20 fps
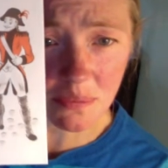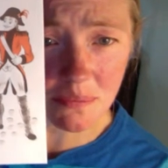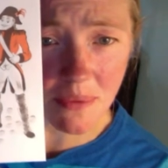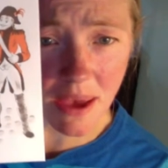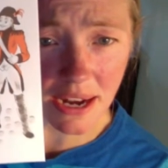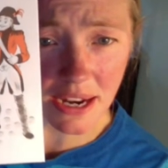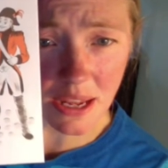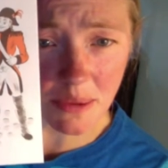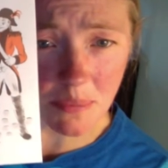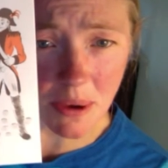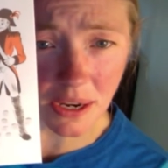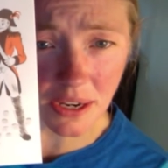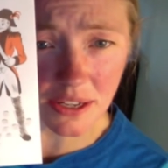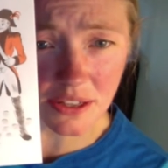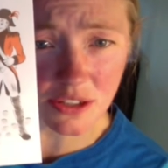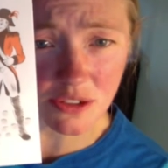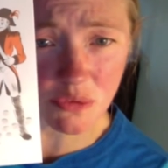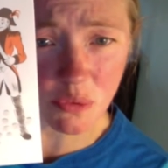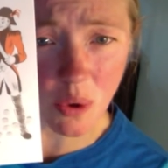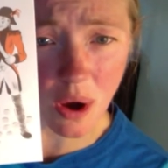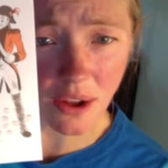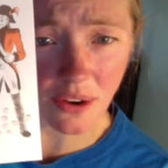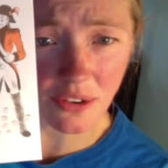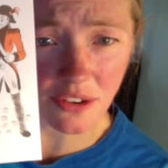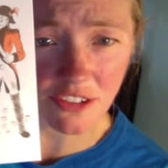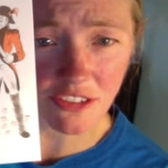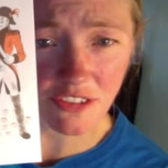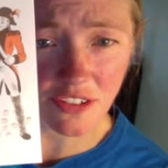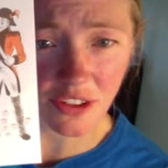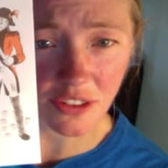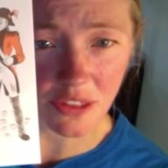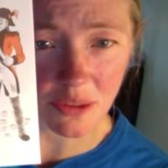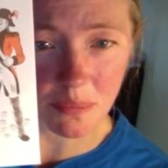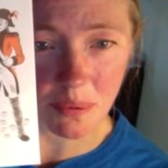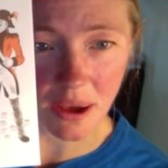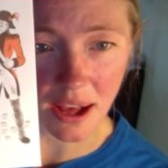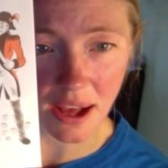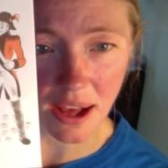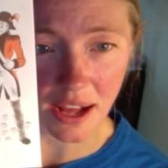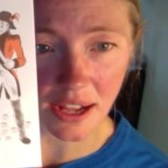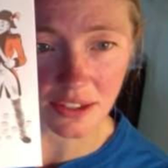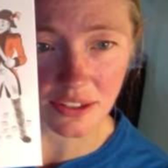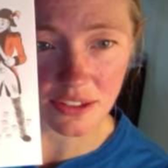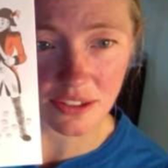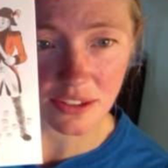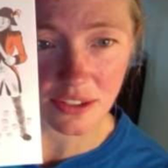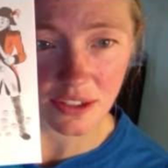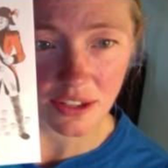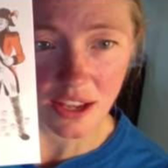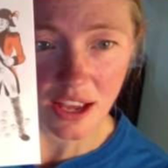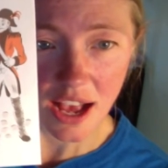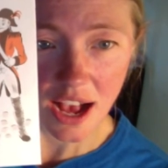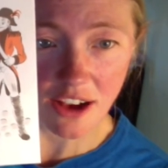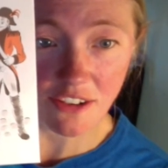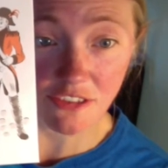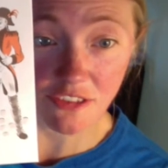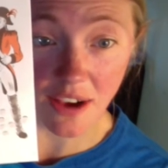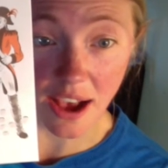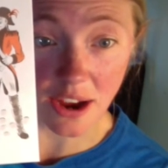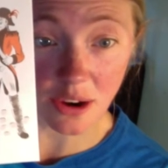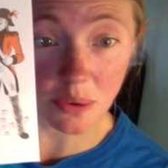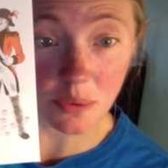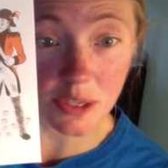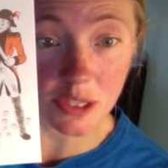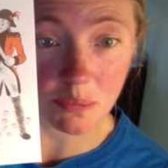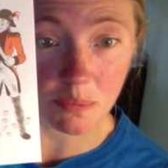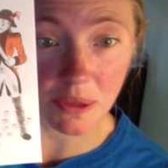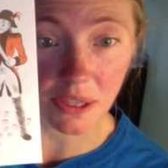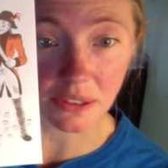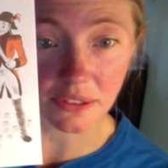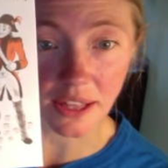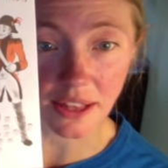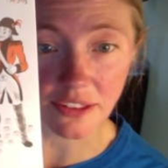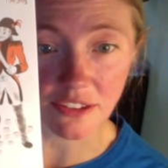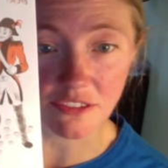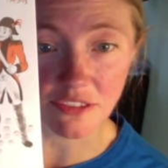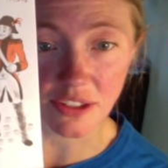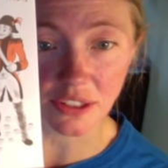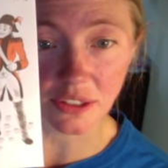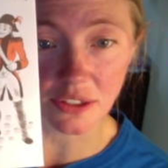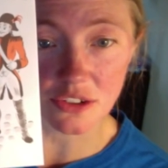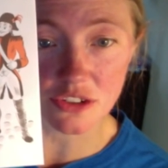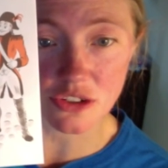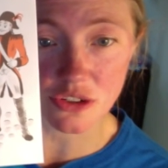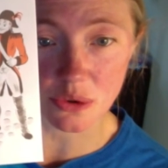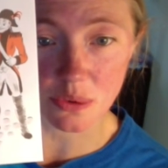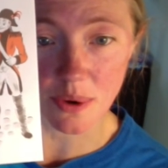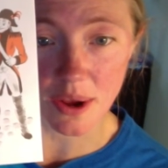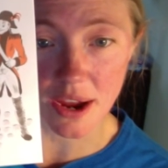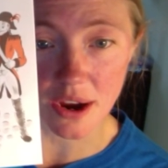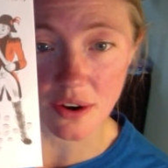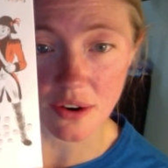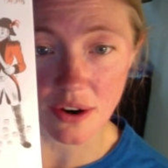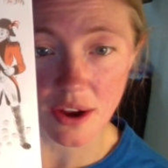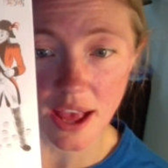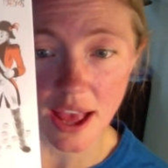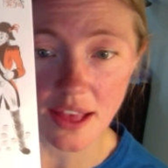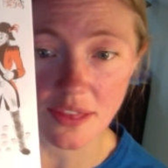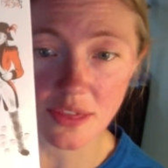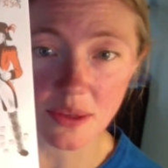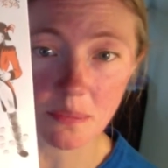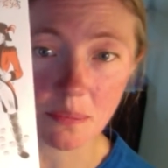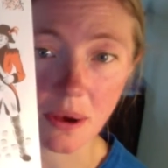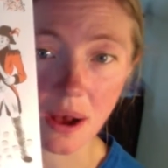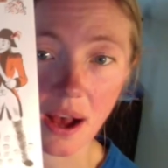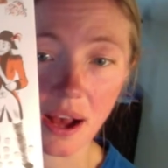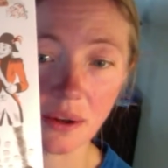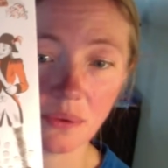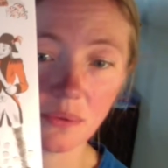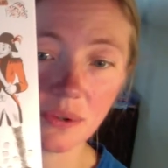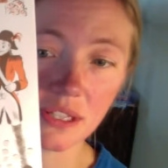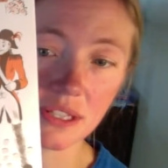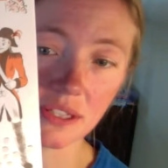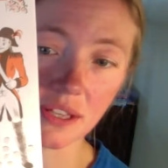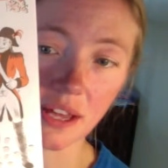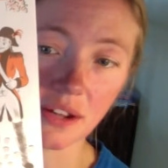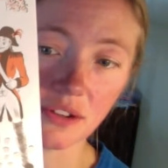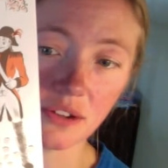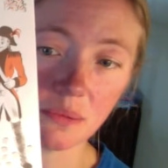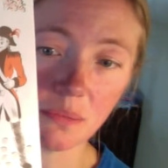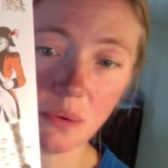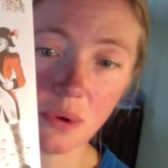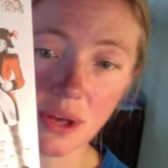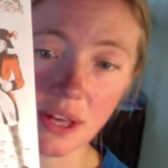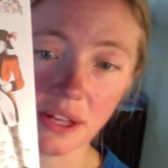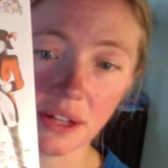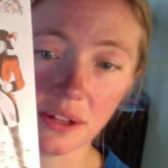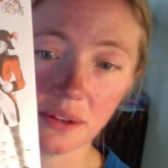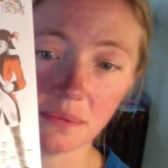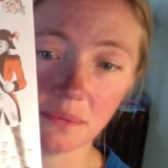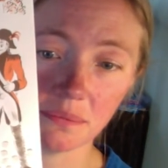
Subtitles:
many buckets of water to fill the pot. A fire was built on the village square, and the pot was set to boil.